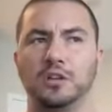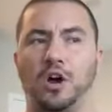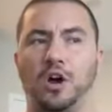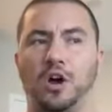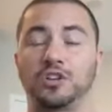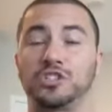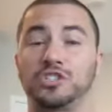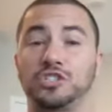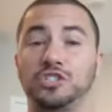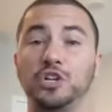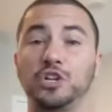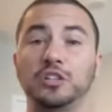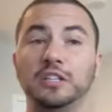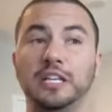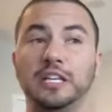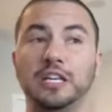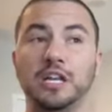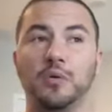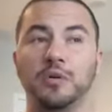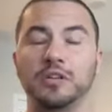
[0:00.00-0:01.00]
are
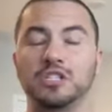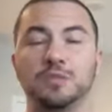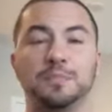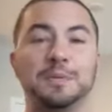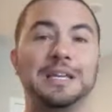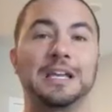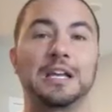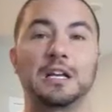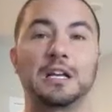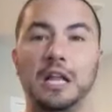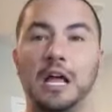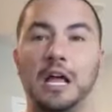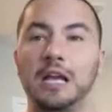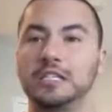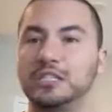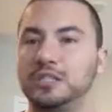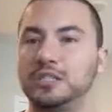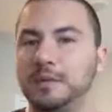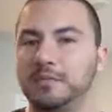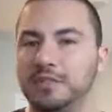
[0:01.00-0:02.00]
certainly going to be
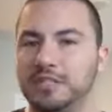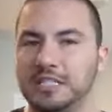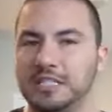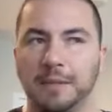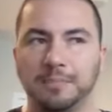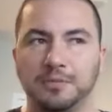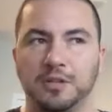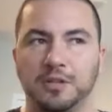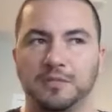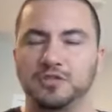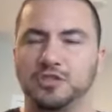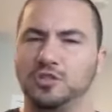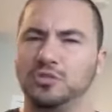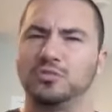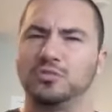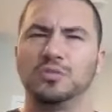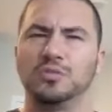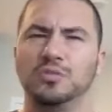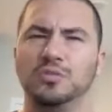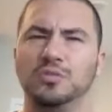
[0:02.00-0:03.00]
inclined to be receptive
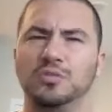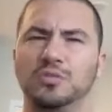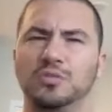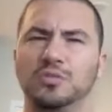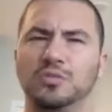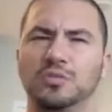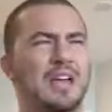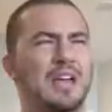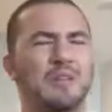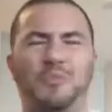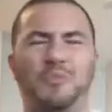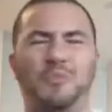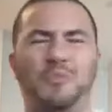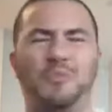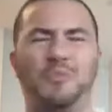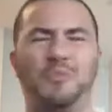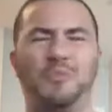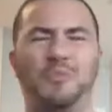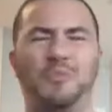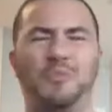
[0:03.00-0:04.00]
to, and
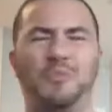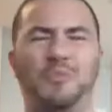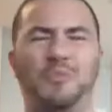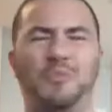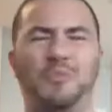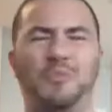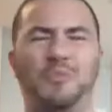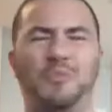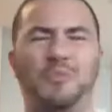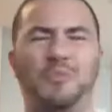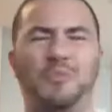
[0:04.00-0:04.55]
what's this Rhino?